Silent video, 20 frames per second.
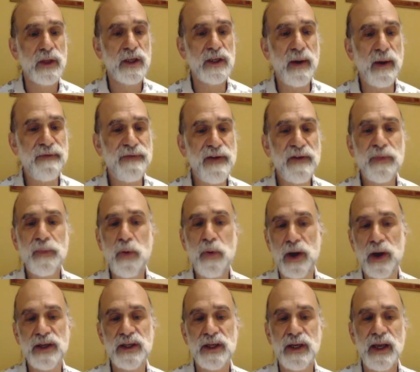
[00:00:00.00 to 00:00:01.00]
My fifth
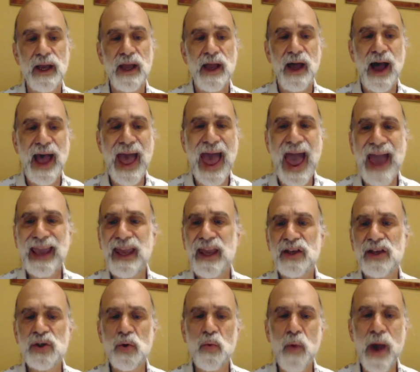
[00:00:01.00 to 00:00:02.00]
point: hacking
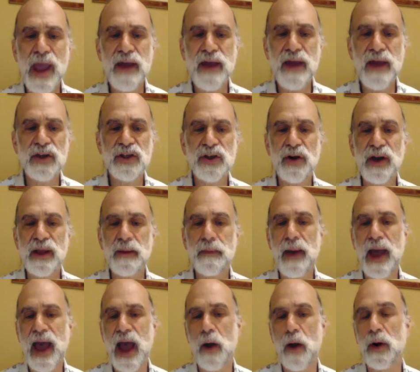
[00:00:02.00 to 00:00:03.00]
is a way of exerting
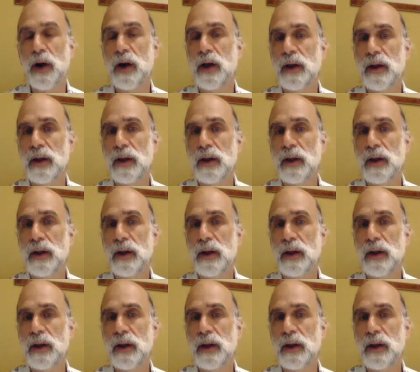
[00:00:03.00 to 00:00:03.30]
power.